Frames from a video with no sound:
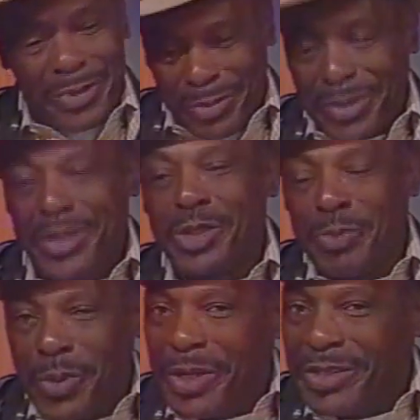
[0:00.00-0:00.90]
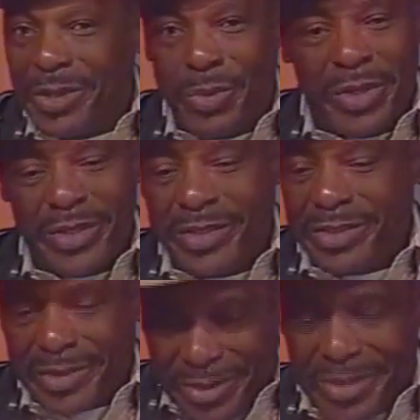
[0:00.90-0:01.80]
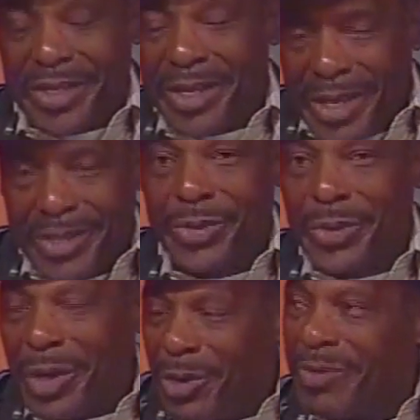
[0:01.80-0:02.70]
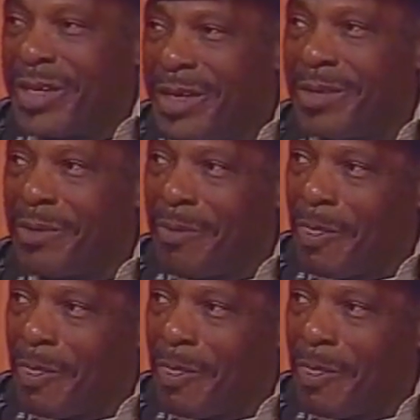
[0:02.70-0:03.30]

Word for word: it, it was a good sport. And I tell you what, that's I like to do it all over again.